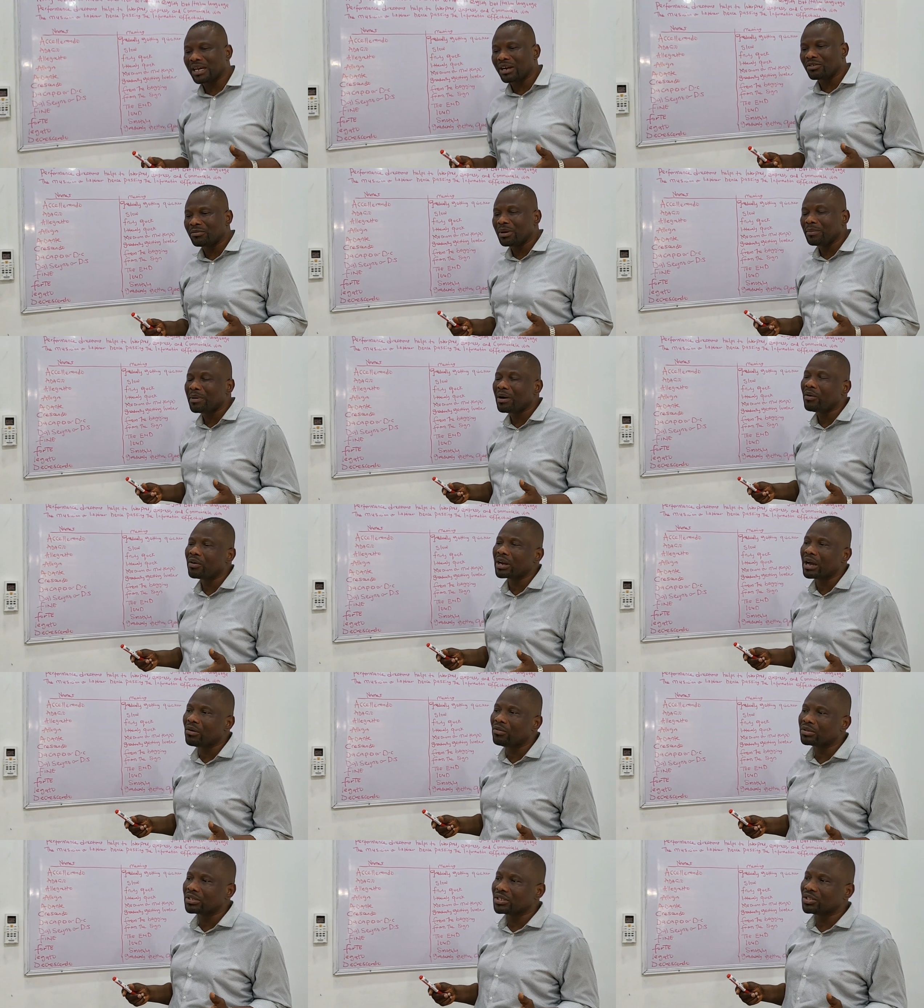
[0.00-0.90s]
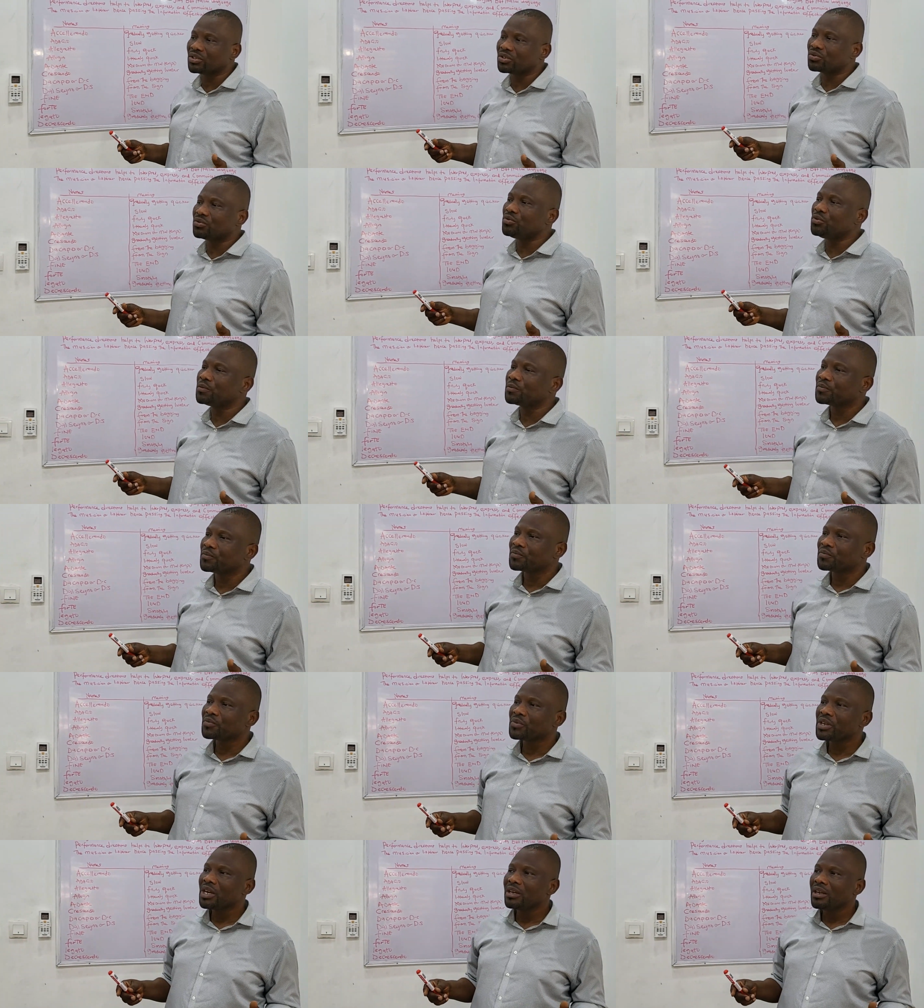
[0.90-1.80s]
I remember when I was in school,
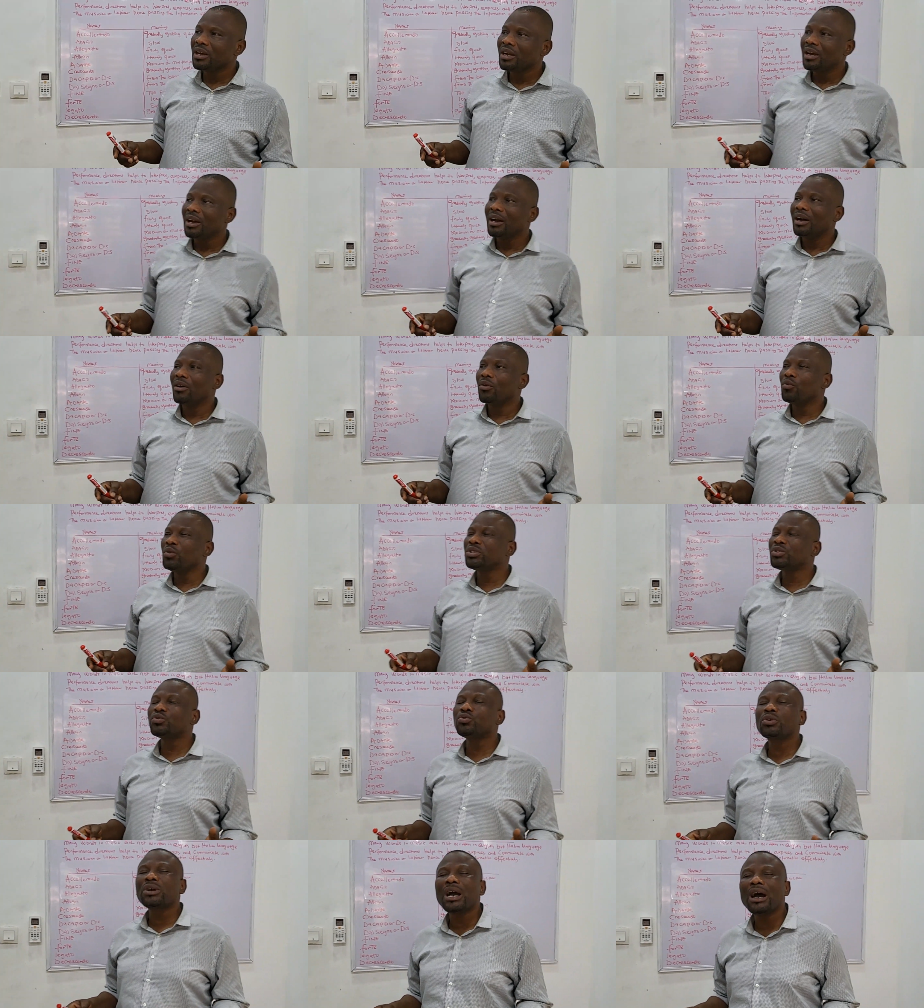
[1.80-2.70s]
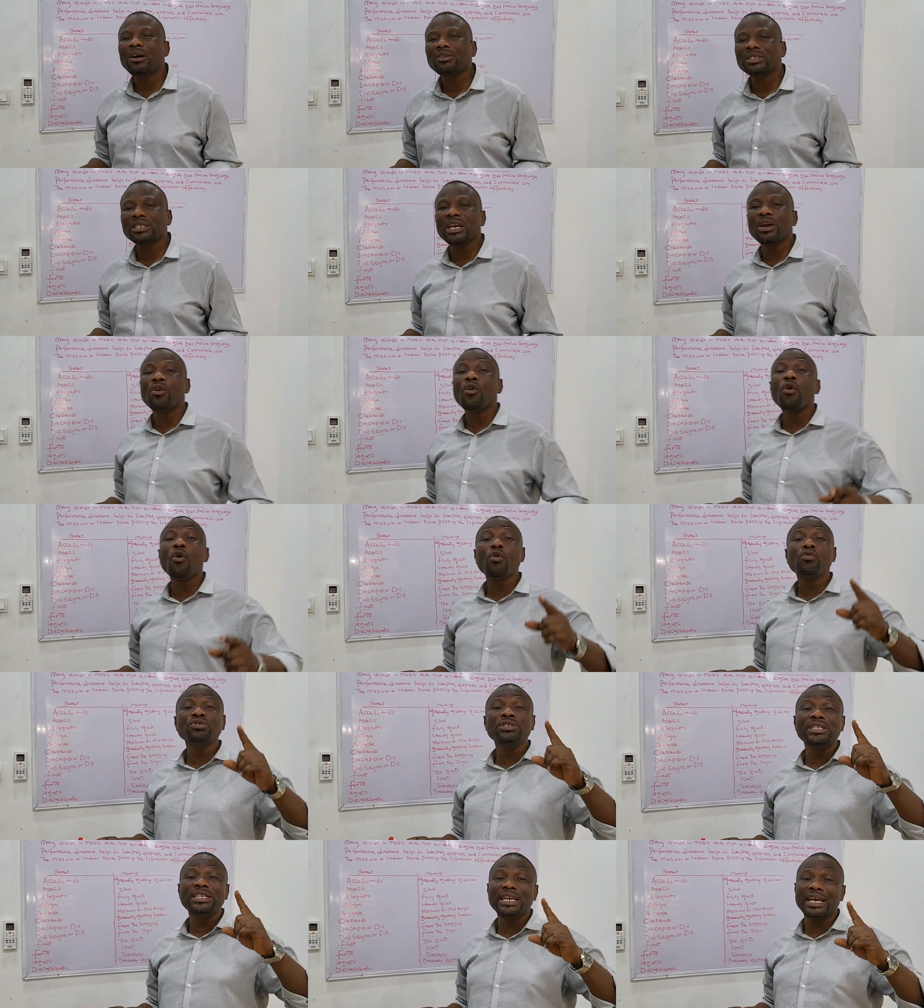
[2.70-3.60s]
we took out a
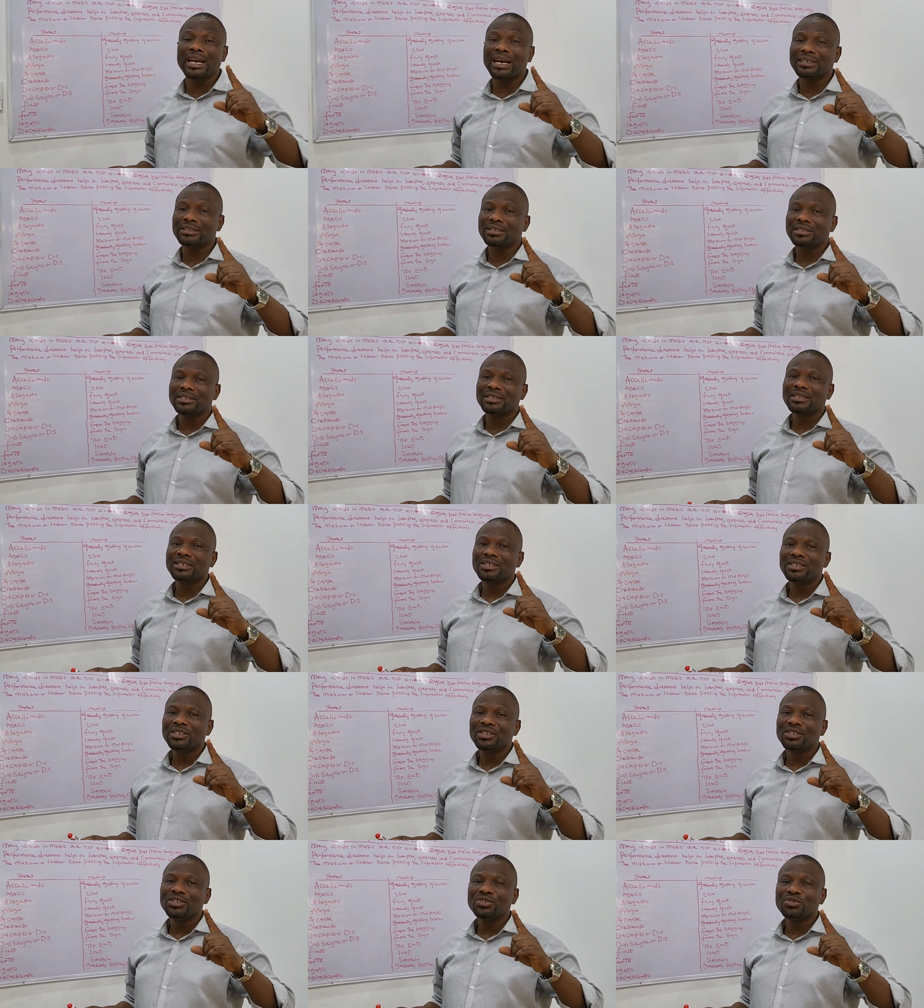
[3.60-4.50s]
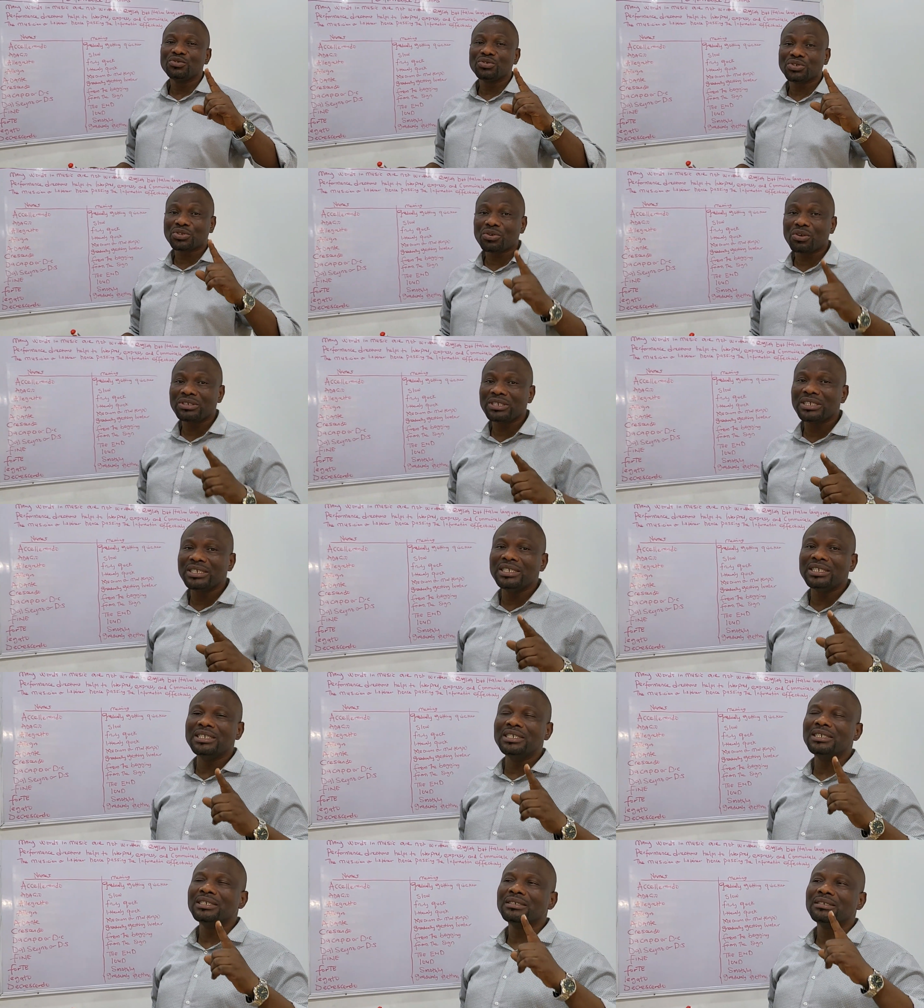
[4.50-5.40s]
whole year to study
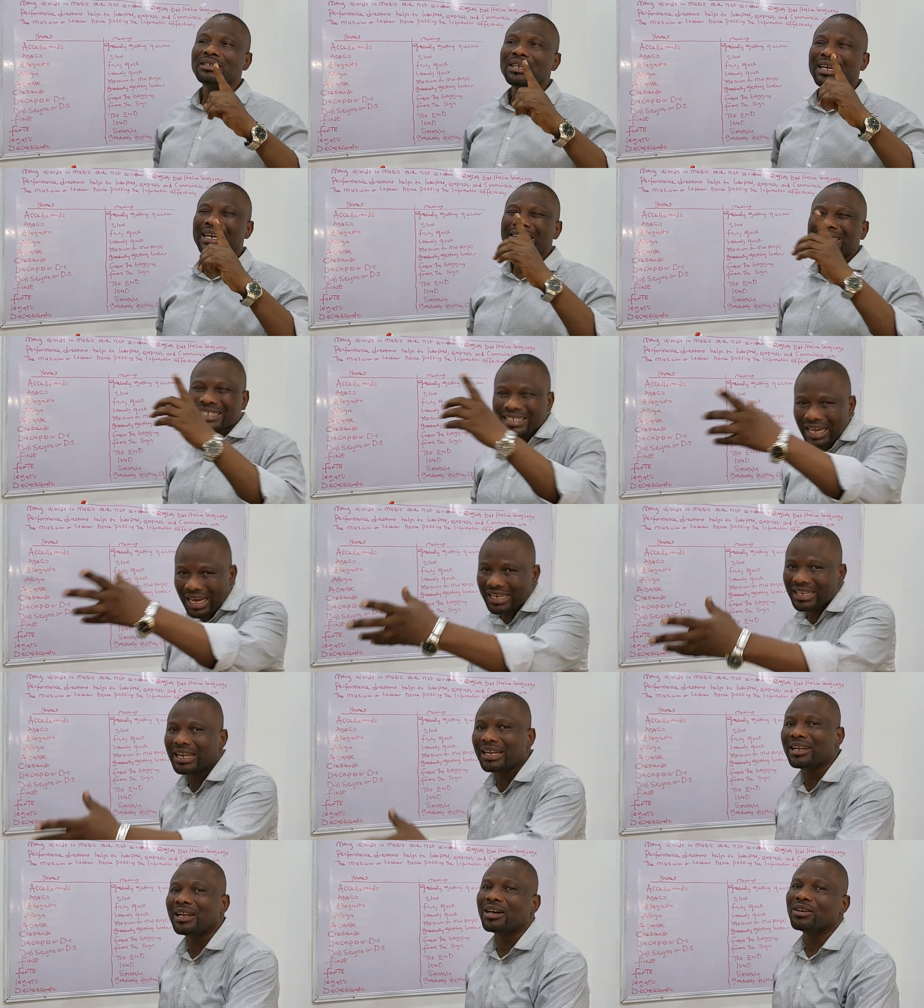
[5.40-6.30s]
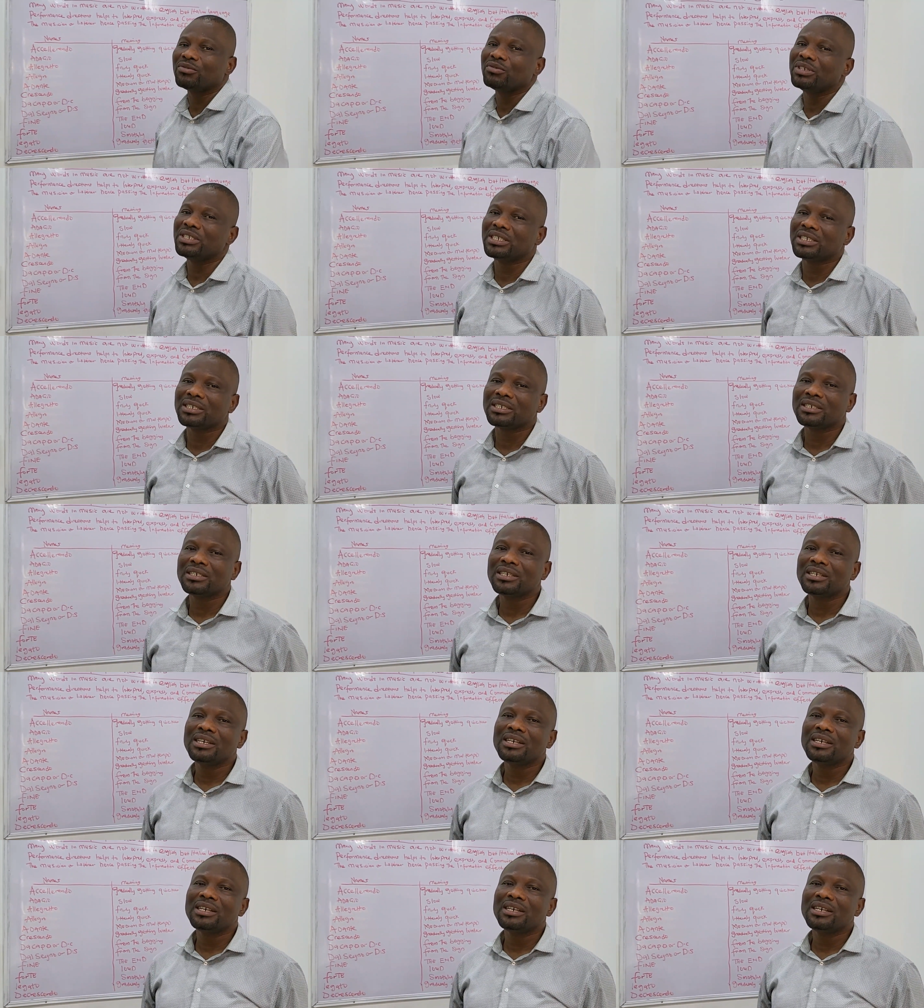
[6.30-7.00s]
the Italian language,